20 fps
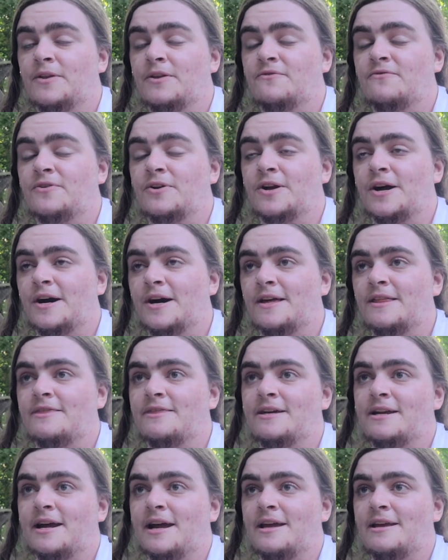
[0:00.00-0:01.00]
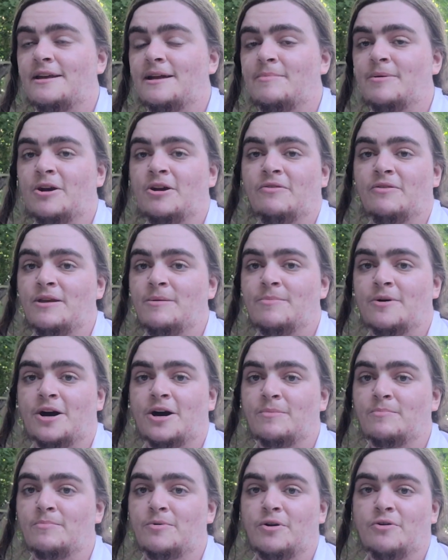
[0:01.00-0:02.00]
forgot that I apparently
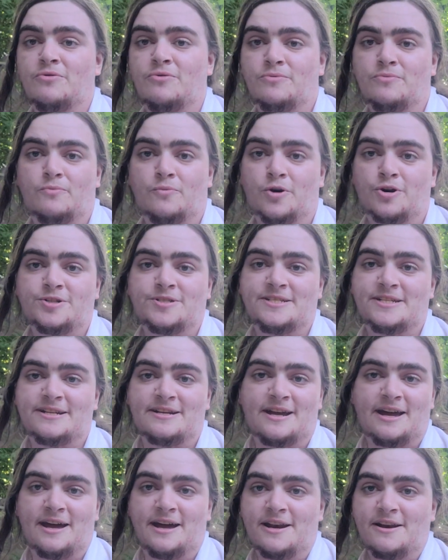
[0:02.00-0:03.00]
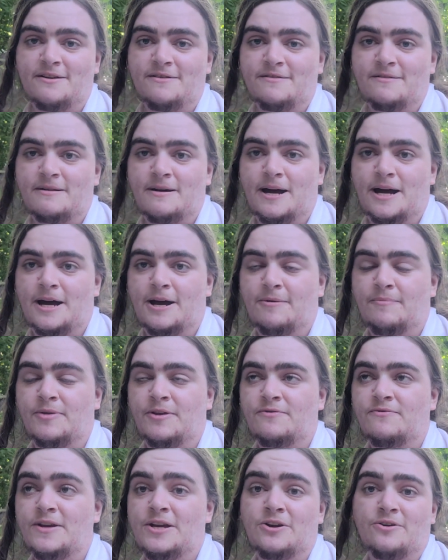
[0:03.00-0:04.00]
bought both worsted and the
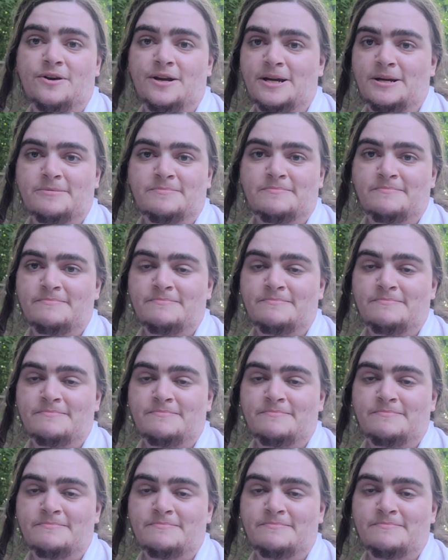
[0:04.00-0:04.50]
fingering